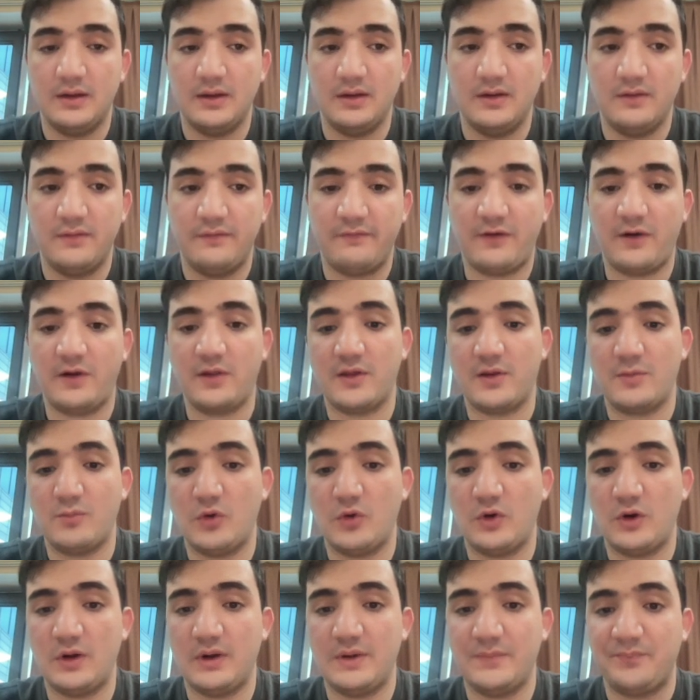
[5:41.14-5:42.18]

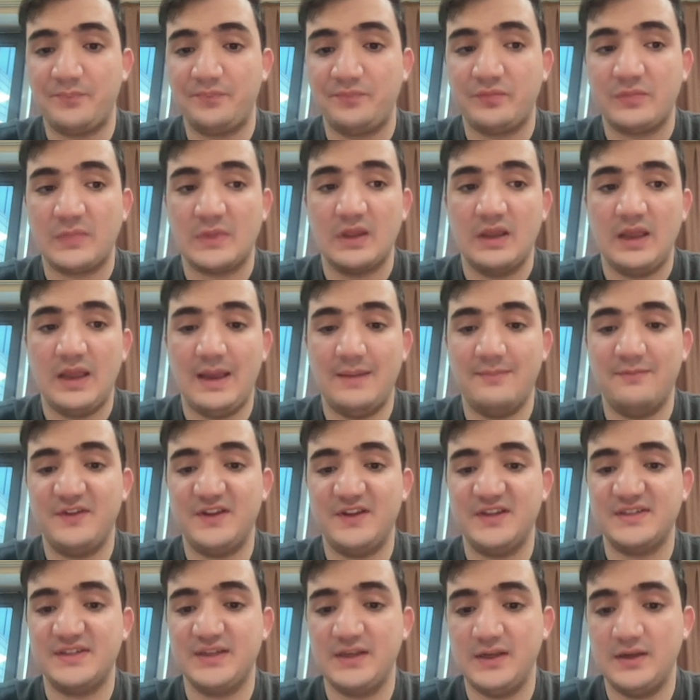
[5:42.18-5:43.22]
Furthermore,
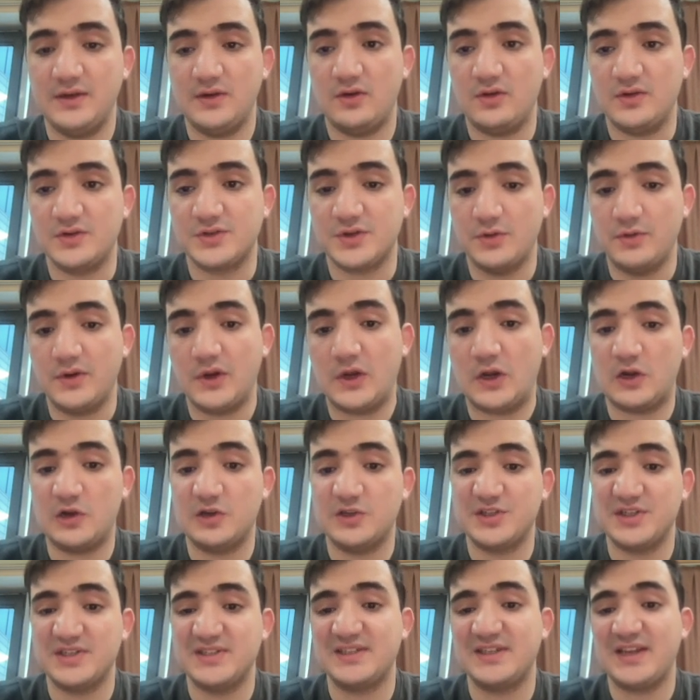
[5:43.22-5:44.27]
MVC also
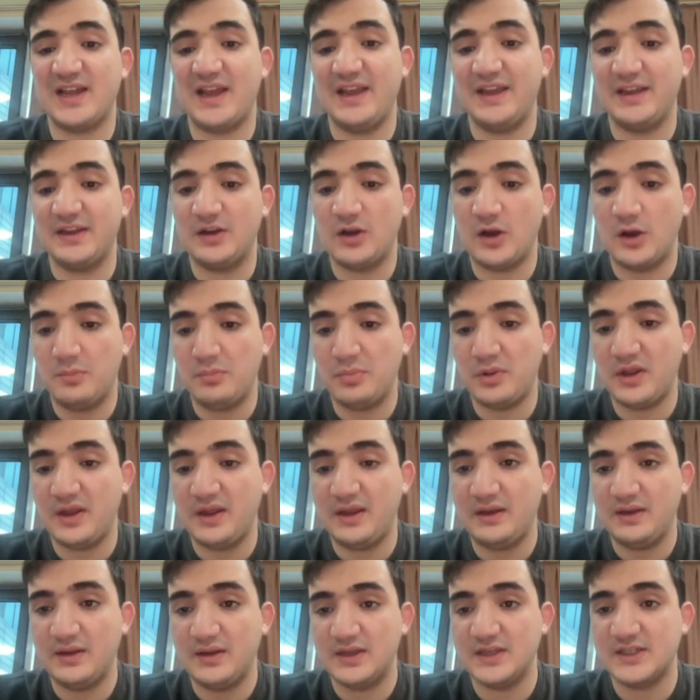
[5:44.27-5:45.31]
encourages tight
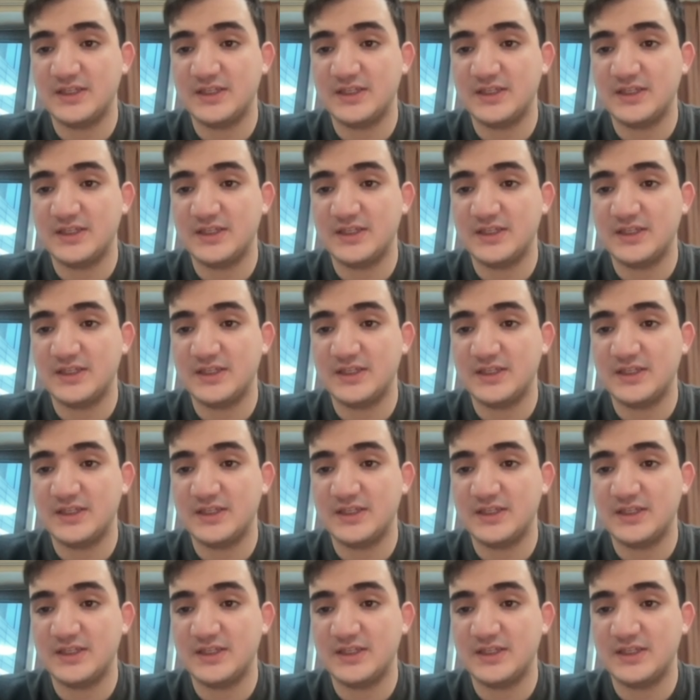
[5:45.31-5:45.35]
coupling,